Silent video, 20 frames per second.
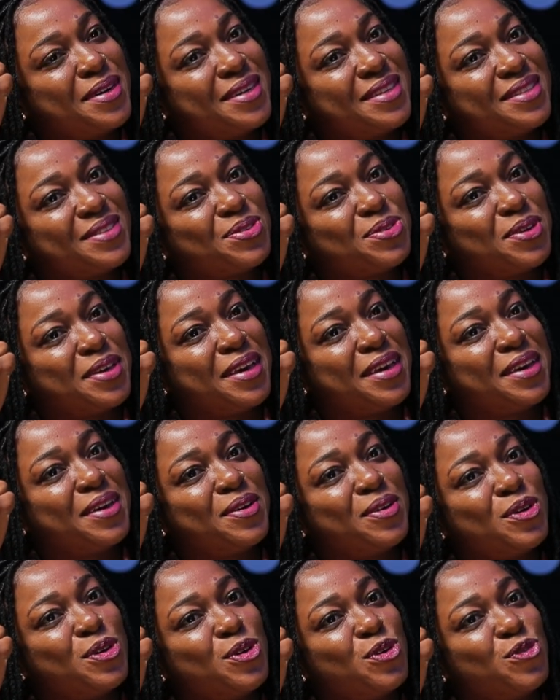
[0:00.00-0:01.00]
words, okay.
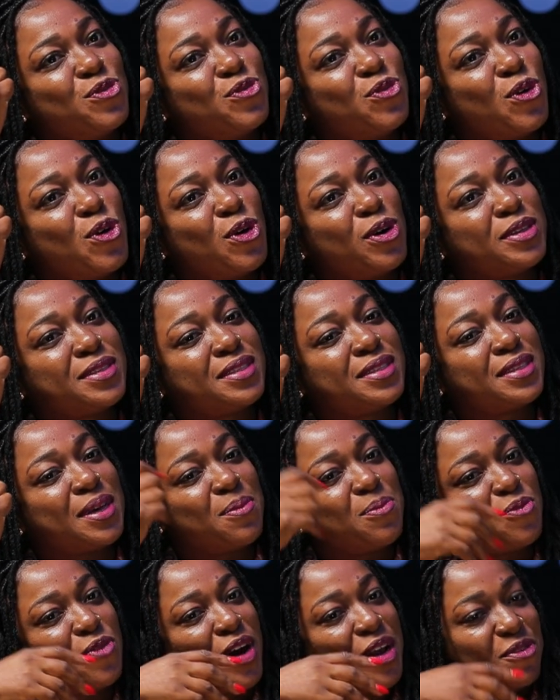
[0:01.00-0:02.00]
Mm. For
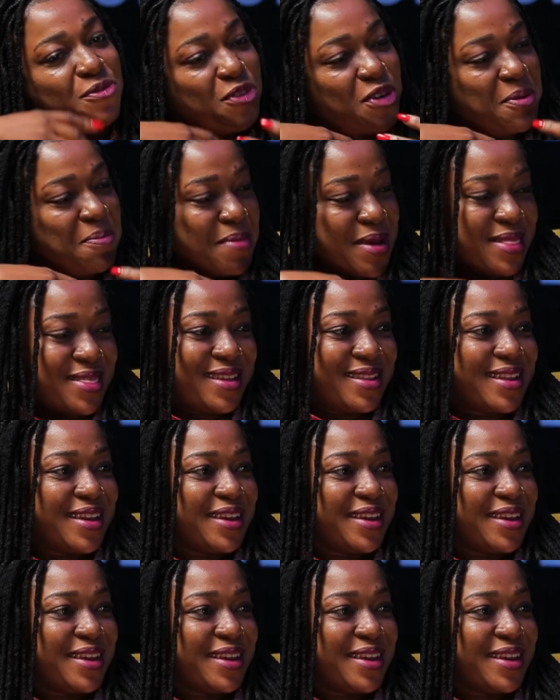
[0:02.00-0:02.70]
a mother